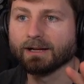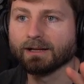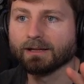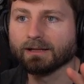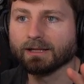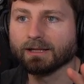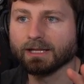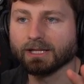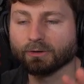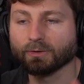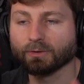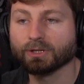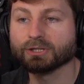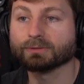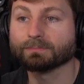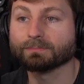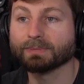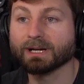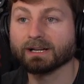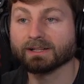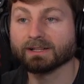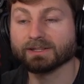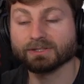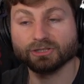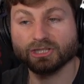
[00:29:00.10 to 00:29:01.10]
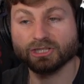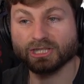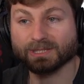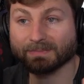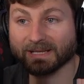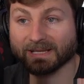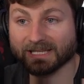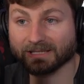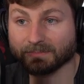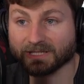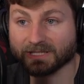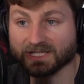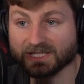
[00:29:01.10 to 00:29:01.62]
creature product that's just
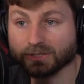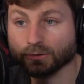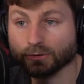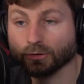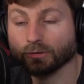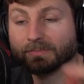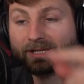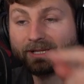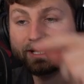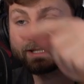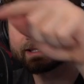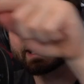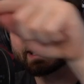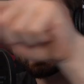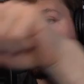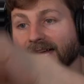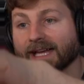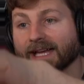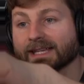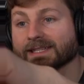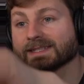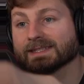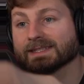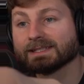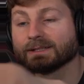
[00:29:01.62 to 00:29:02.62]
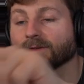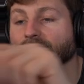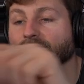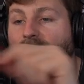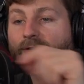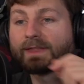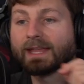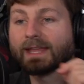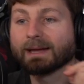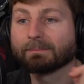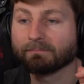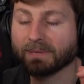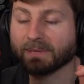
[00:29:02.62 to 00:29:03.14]
meant to be sold because it has silver
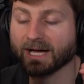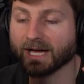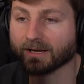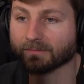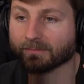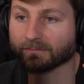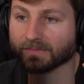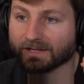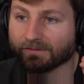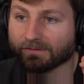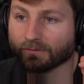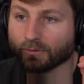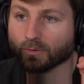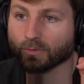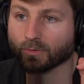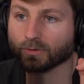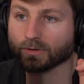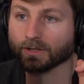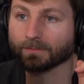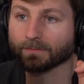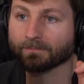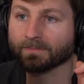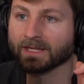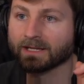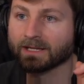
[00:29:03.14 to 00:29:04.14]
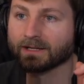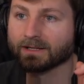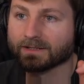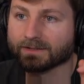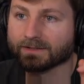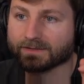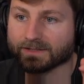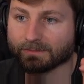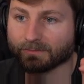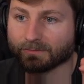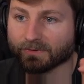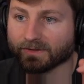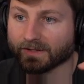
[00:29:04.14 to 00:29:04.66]
in that bottom left corner.
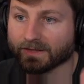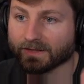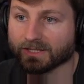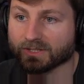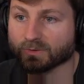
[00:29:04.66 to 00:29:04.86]
Same with like this